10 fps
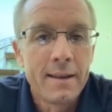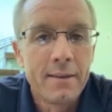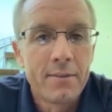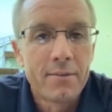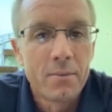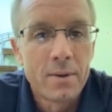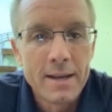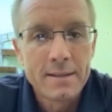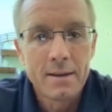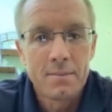is. So what I
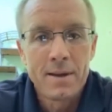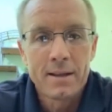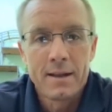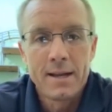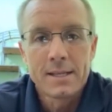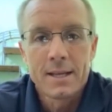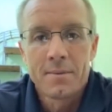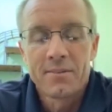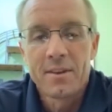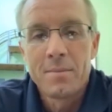tell my clients who come
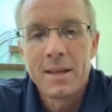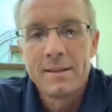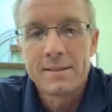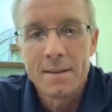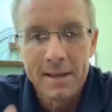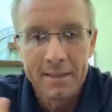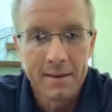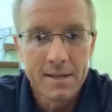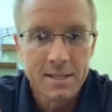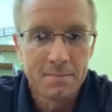to see me is I'm like the
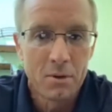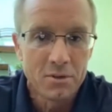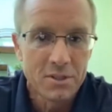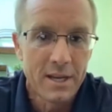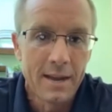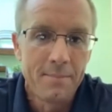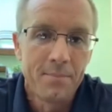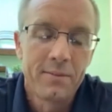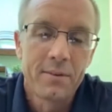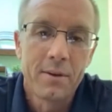nuts and bolts guy.
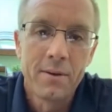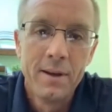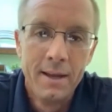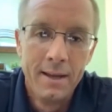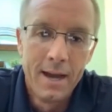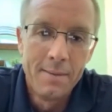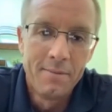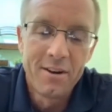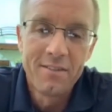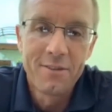And so I'm a
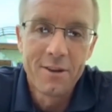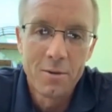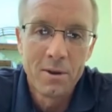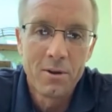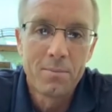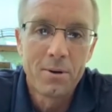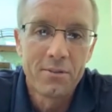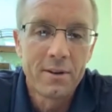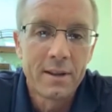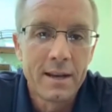very fundamental
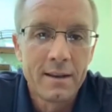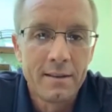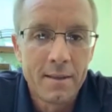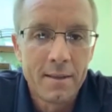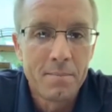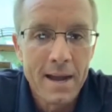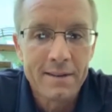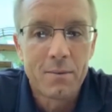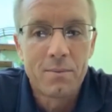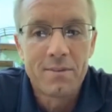person, getting them back
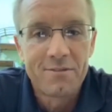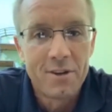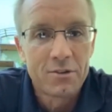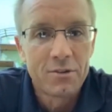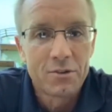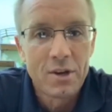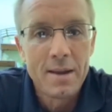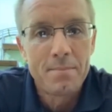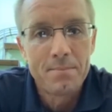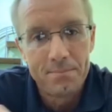to functional
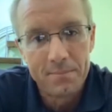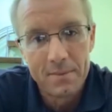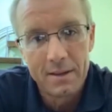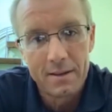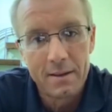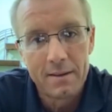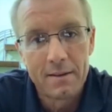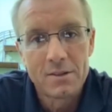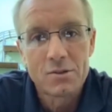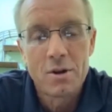shape, a,
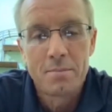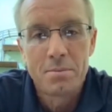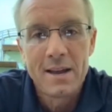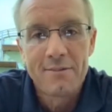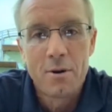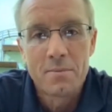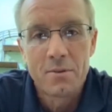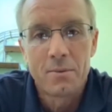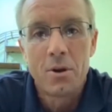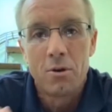a, a strong platform
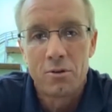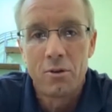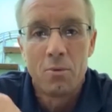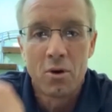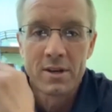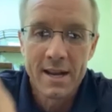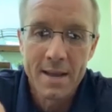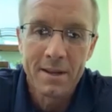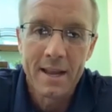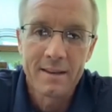to go do more
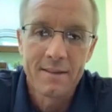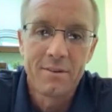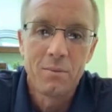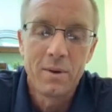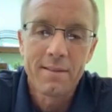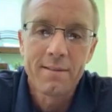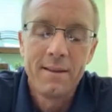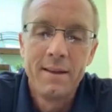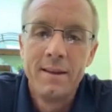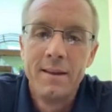dynamic activity with.
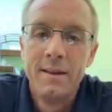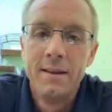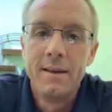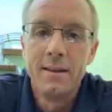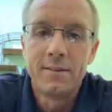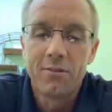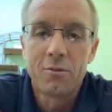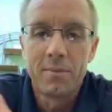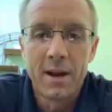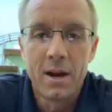And so
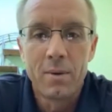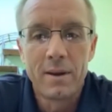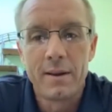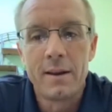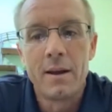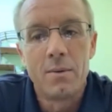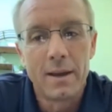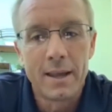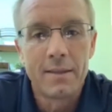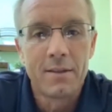from there, we, you know,
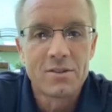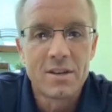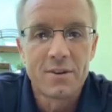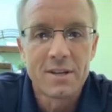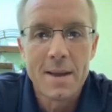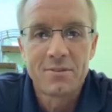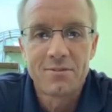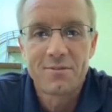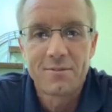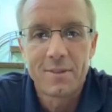again, there's different types of
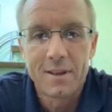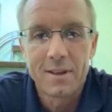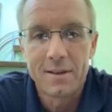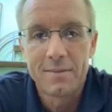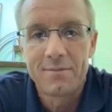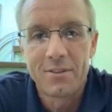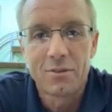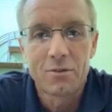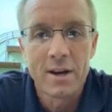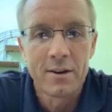the
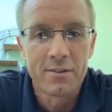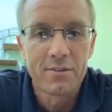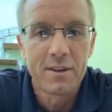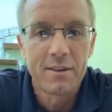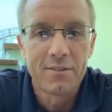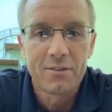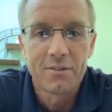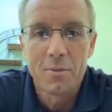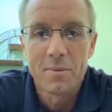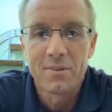physical trainers and physical
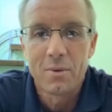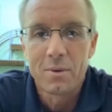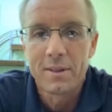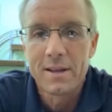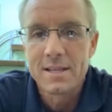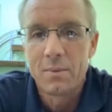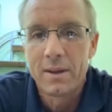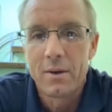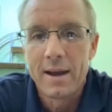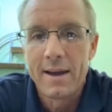therapists that work with us that we
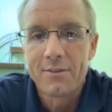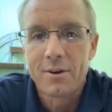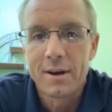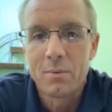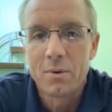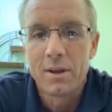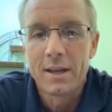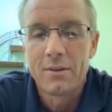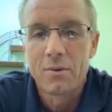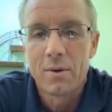go after, and we're
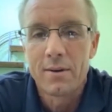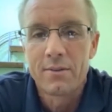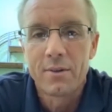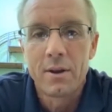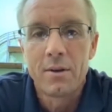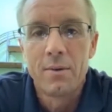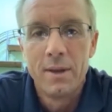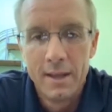looking towards, you know,